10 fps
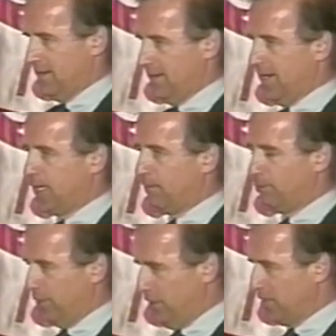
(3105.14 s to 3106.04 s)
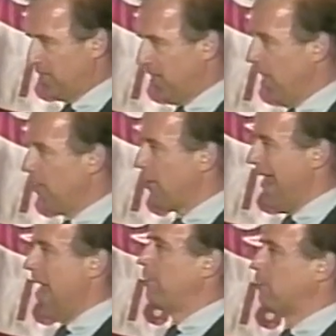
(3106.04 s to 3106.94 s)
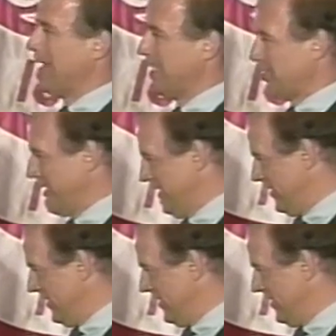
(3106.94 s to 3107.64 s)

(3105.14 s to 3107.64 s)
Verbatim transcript: It could produce another aberration